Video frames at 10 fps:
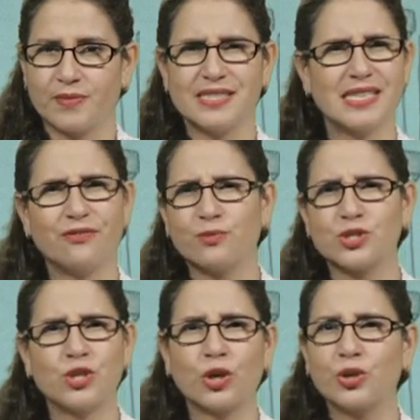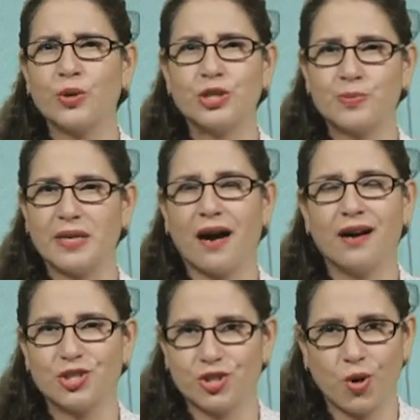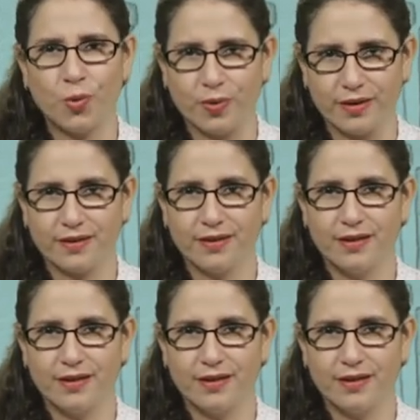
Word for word: The safe was not going to be hard to open.